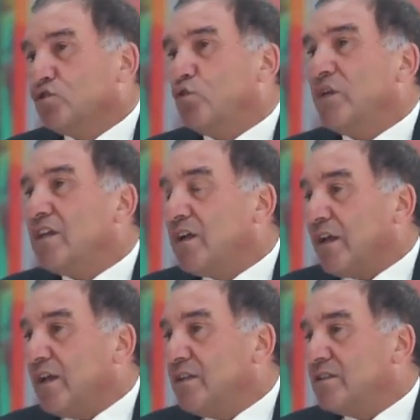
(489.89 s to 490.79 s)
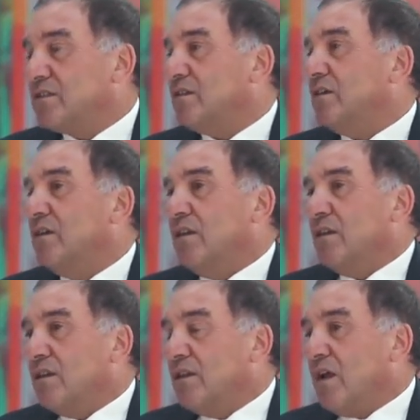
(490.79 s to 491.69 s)
to increase
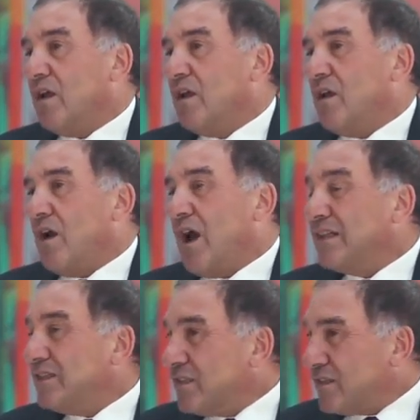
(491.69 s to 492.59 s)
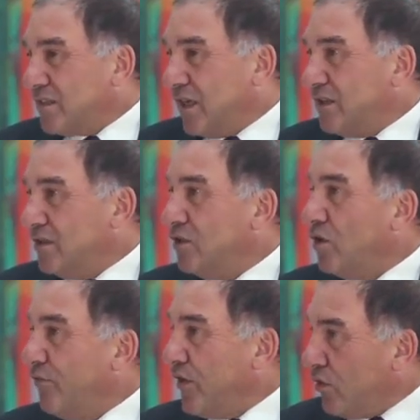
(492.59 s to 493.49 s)
the
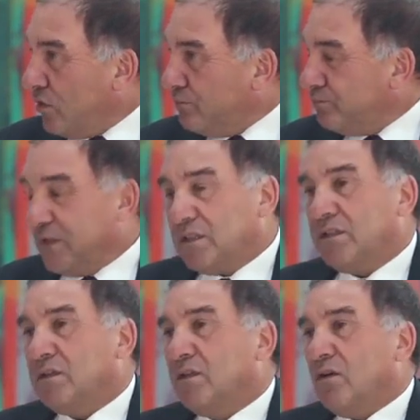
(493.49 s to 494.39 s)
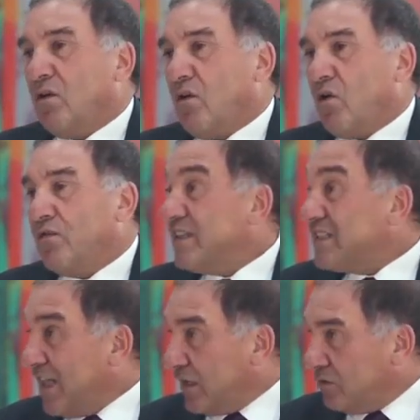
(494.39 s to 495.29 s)
understanding of the company, of the
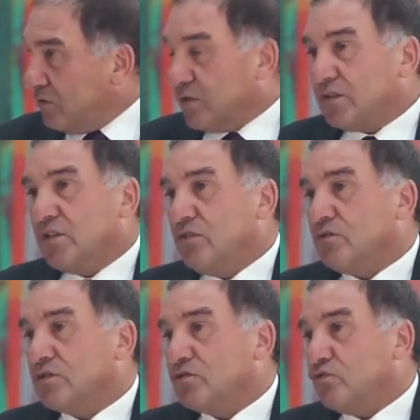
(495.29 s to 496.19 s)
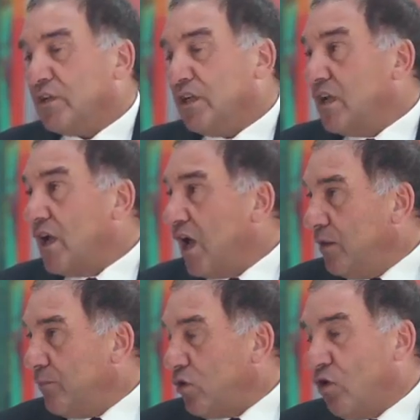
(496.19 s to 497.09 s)
sector, in order to really
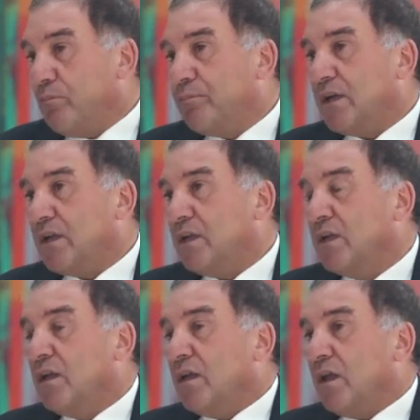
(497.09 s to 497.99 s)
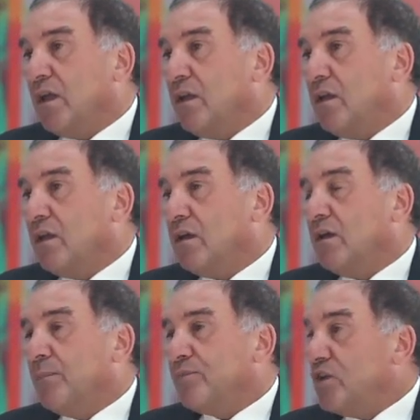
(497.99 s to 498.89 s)
help company in
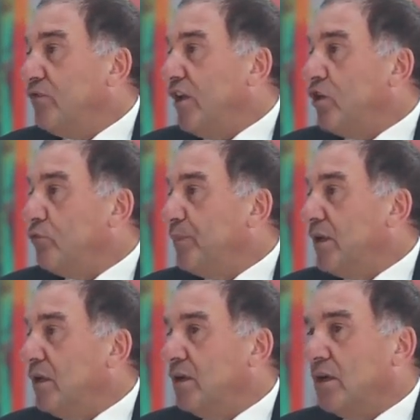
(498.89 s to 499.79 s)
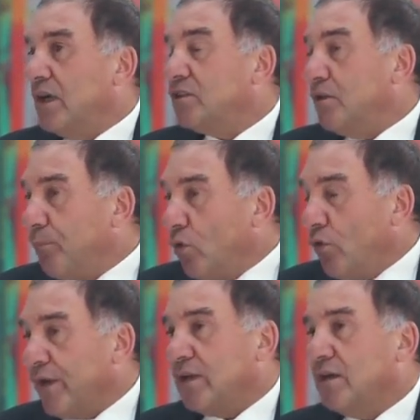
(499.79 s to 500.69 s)
developing and
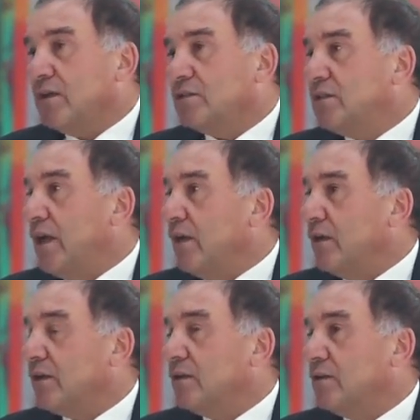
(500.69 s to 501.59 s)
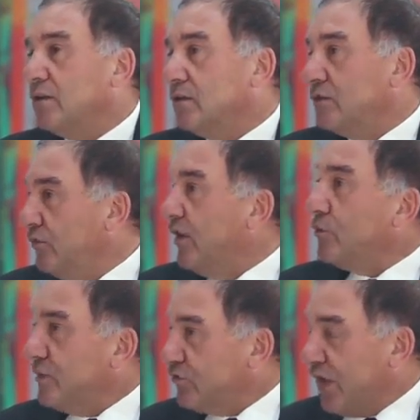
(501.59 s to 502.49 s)
deploying their
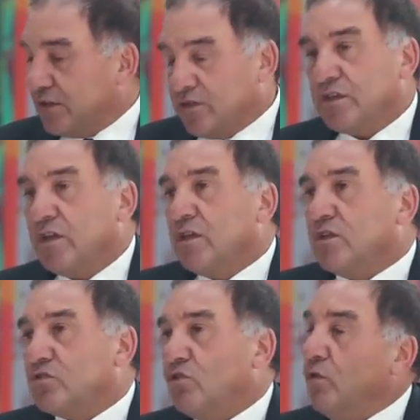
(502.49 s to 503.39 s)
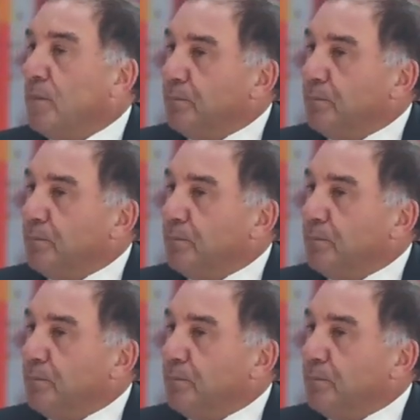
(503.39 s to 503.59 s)
development strategy. So